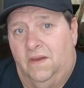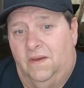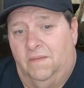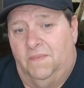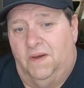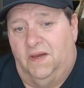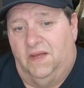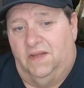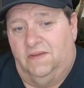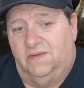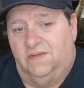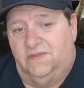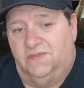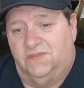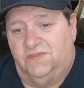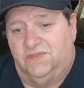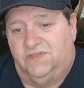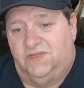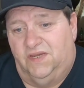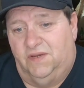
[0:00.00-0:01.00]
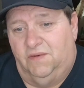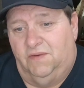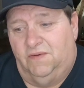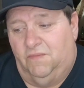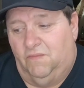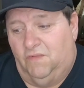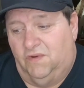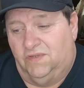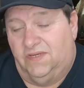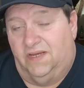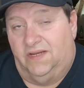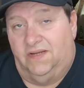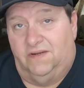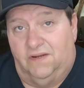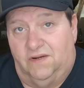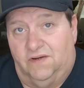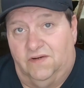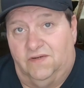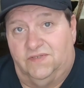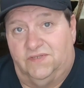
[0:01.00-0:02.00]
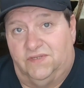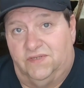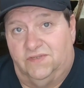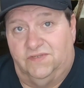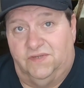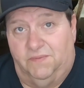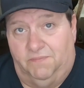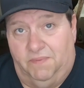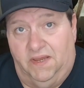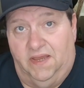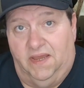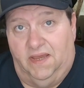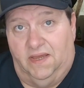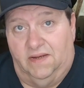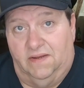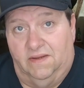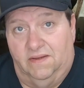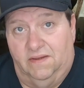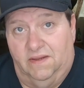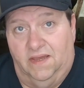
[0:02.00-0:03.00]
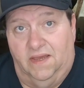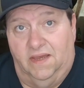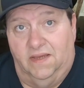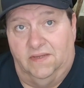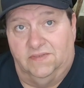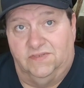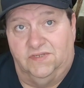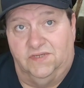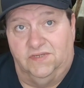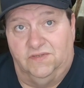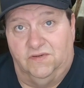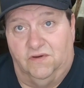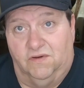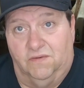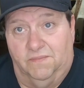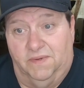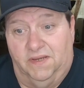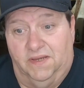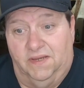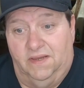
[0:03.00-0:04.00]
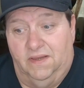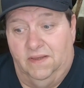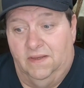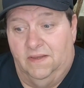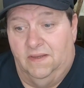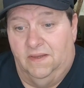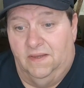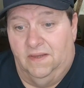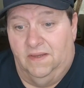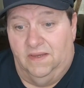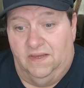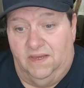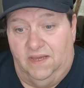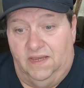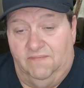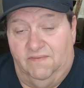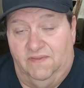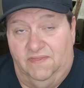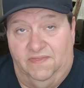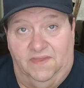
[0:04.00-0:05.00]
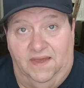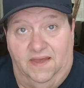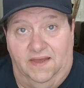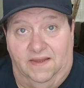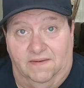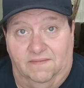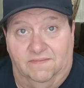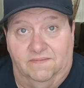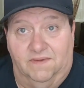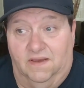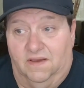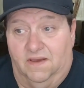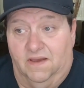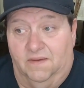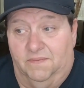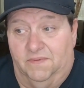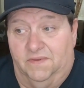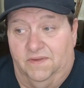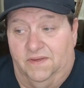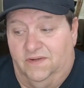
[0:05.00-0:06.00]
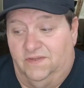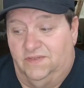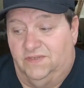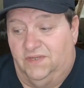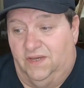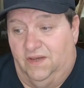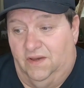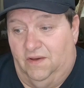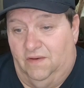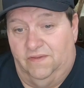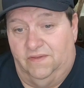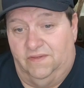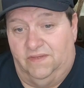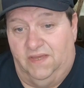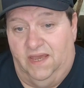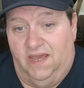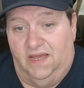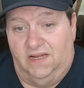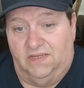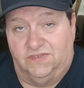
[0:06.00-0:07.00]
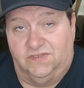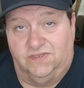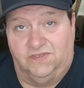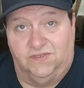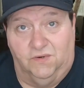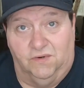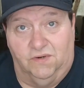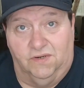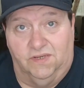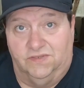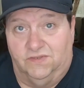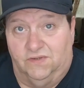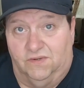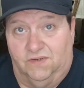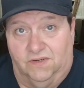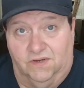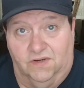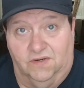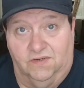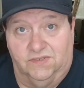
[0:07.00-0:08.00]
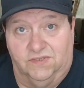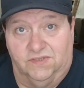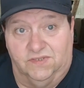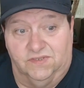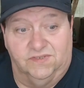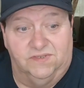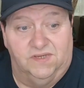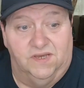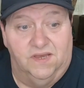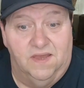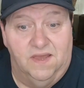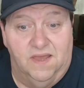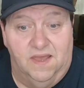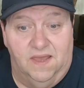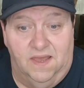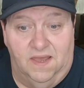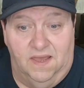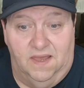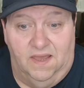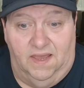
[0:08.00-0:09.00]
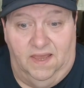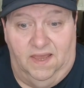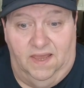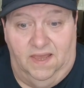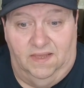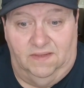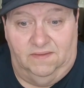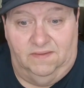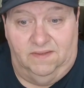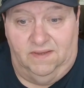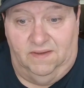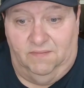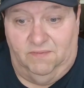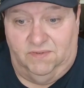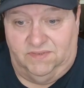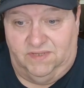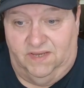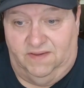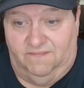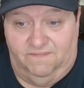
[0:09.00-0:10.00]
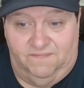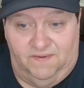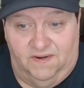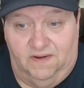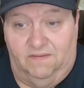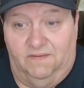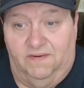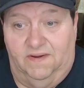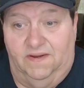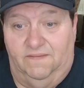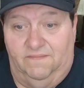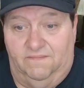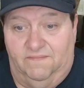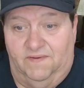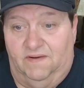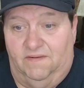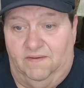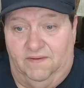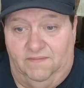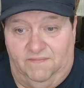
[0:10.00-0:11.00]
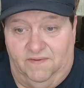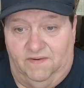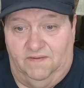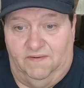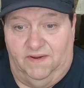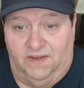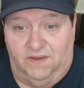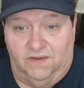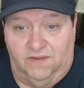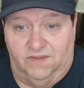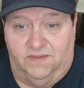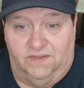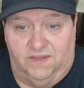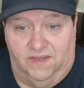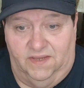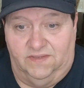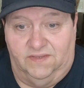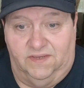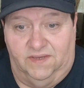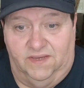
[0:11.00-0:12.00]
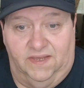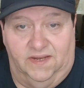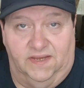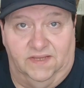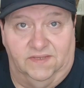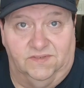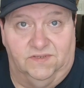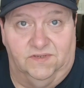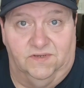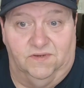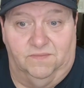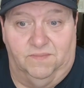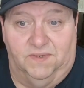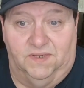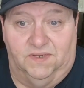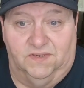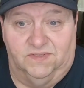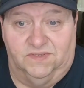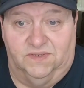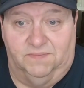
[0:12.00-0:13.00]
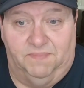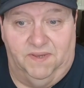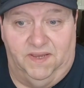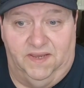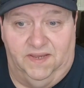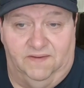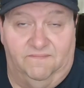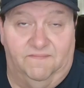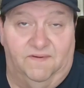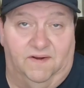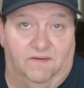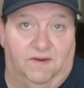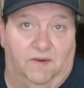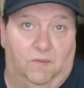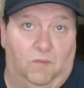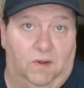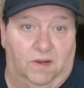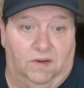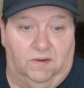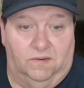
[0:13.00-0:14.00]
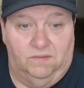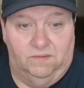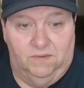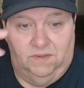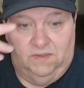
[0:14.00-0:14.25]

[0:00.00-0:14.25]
but she was a nurse in Japan, and she told me even then, a couple of years ago, that they had a shortage on nurses, and it was a very, very, very good thing to get into because it paid very well.